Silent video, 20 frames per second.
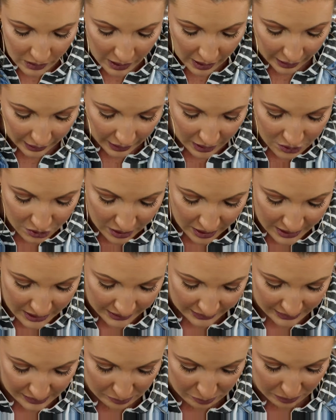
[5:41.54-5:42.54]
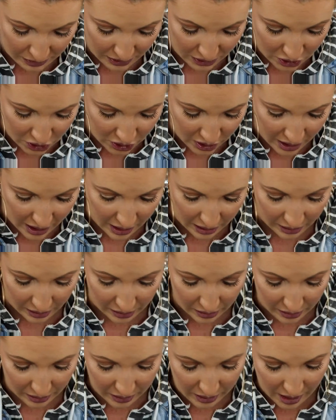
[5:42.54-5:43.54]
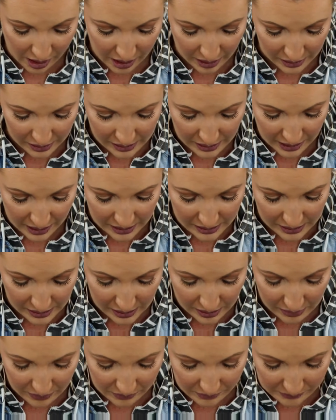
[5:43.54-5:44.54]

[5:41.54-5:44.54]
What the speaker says: I gotta try to take this bean shit out of here. God, it's nasty.